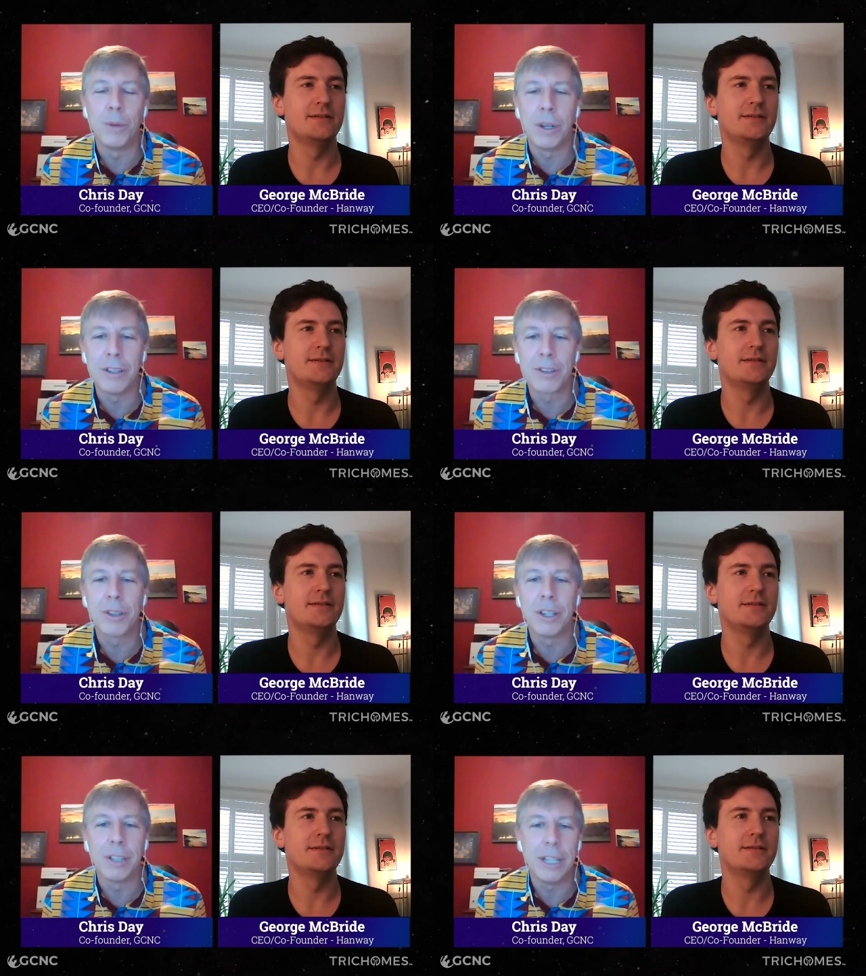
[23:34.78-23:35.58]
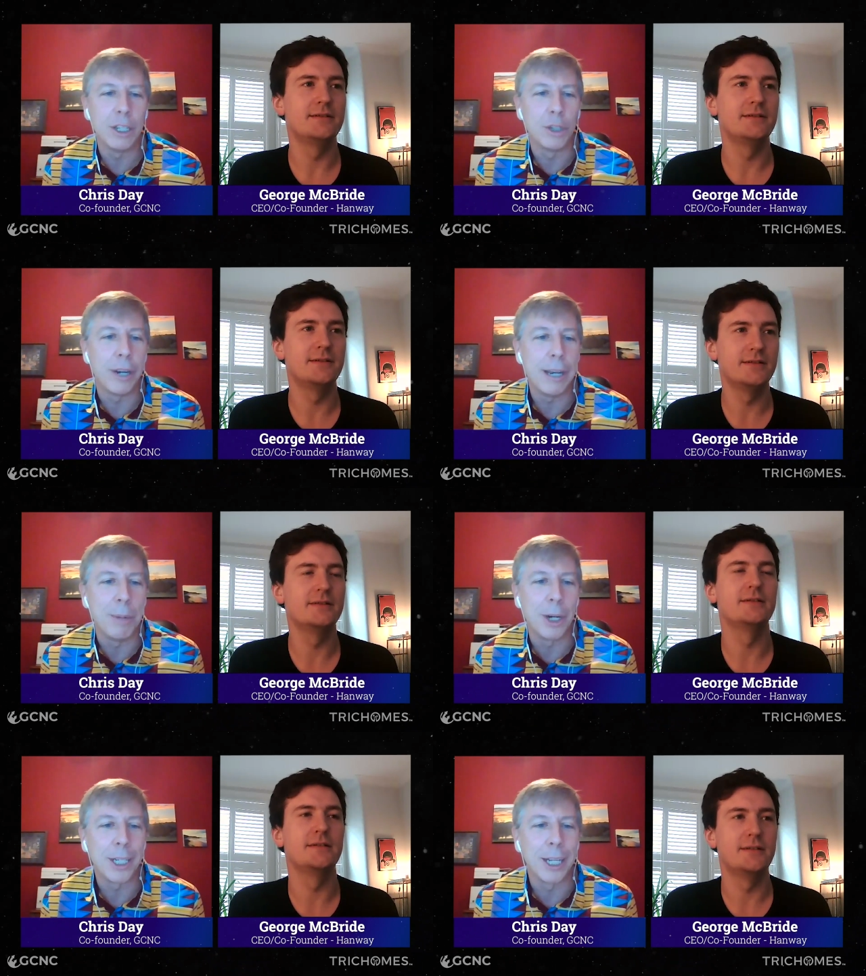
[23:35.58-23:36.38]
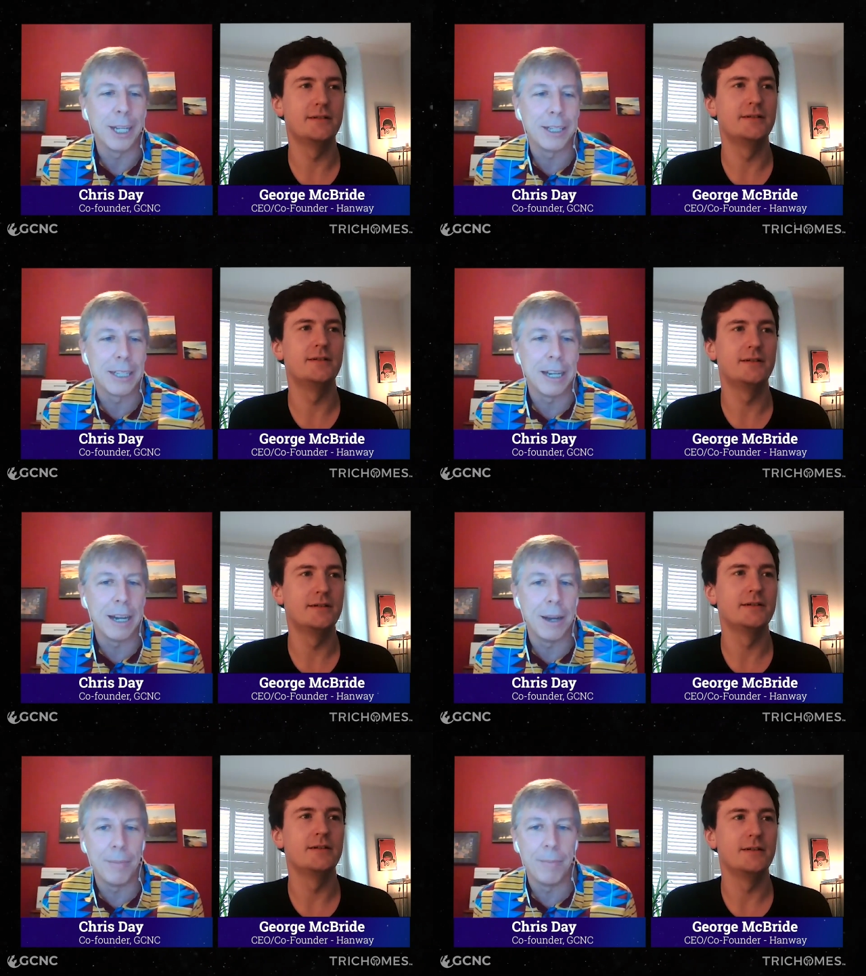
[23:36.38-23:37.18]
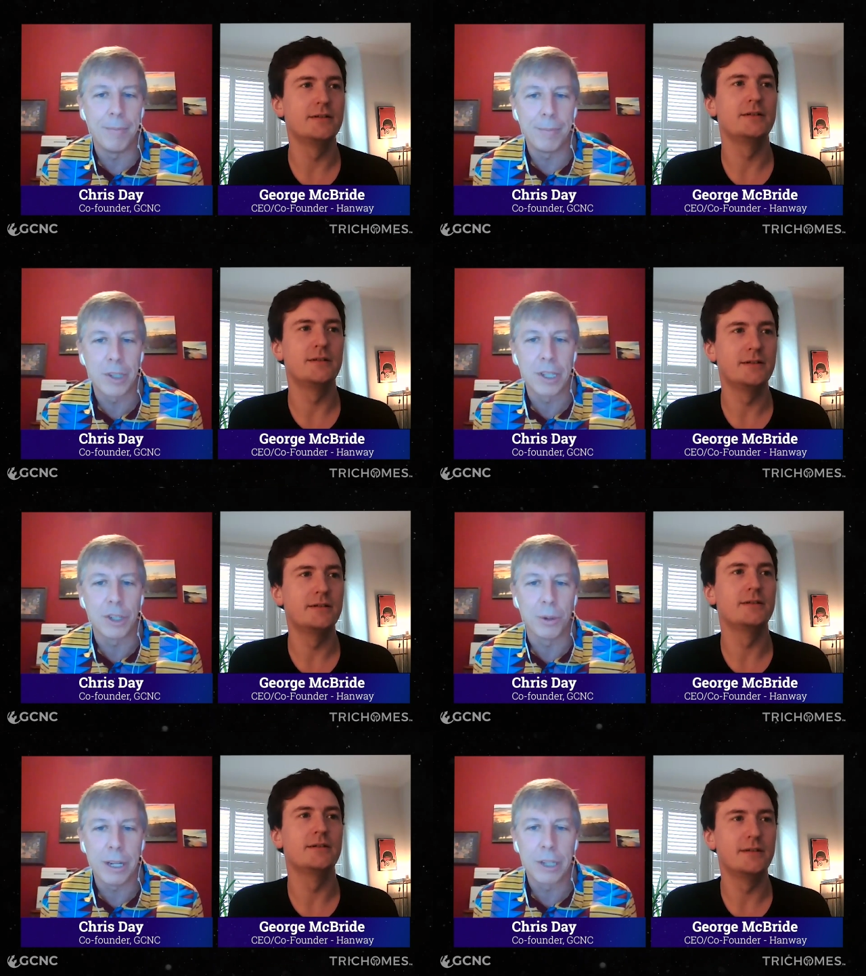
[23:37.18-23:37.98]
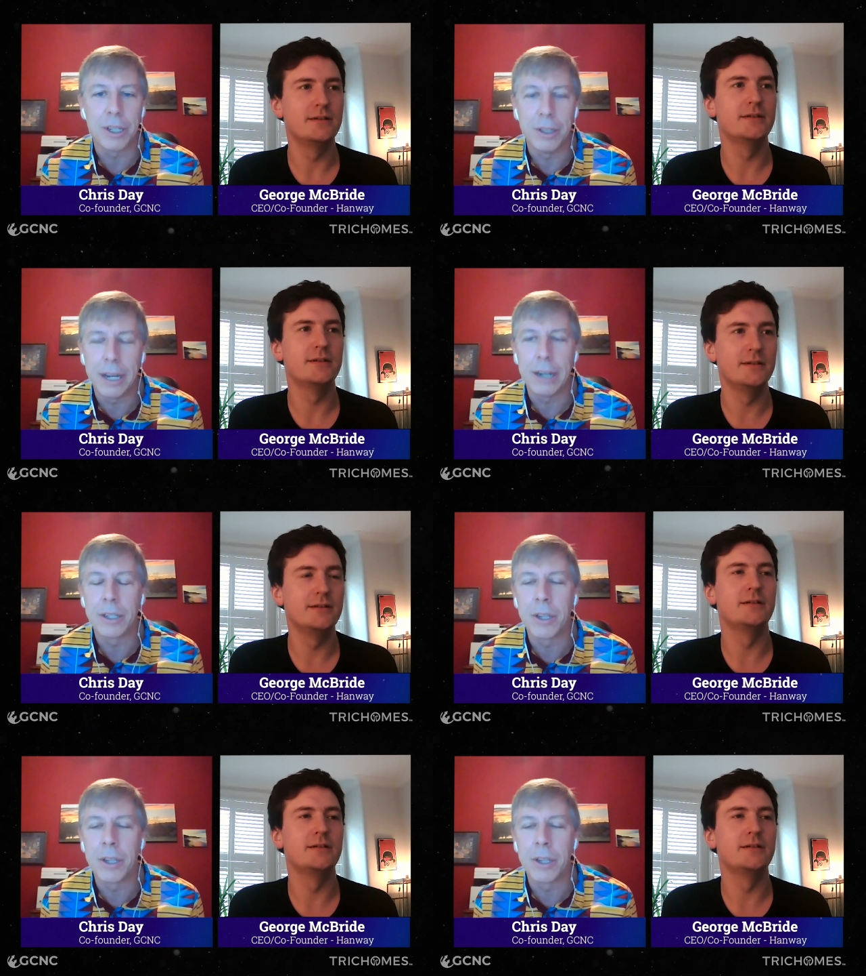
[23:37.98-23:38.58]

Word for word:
Speaker 1: what is clearly a gray market um, situation there.